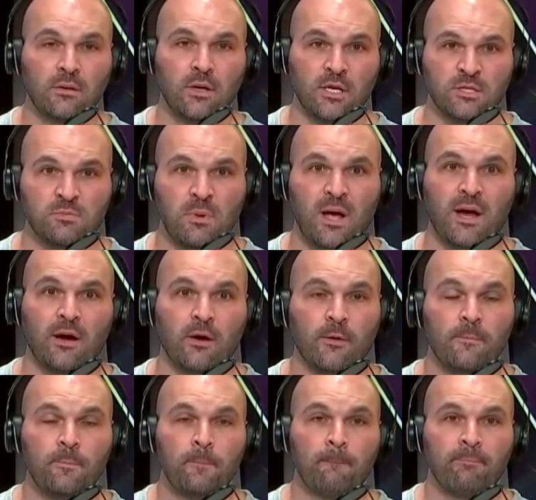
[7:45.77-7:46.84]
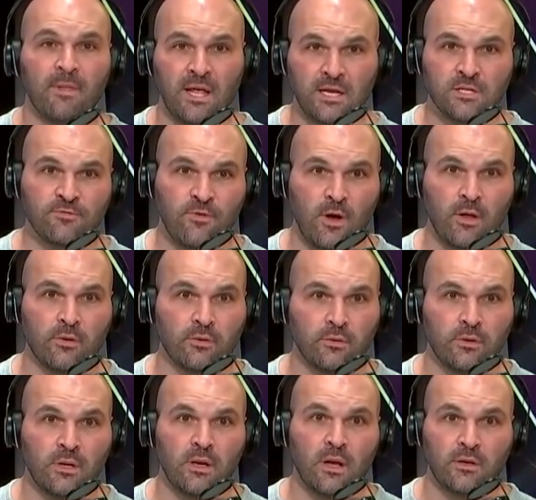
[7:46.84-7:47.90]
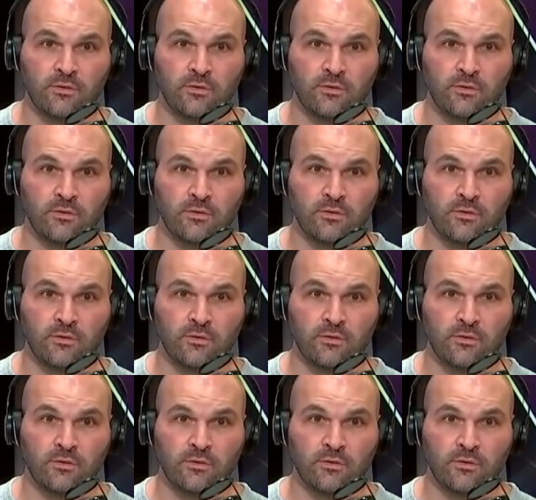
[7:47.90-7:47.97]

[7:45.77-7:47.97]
Nussmeier and his father,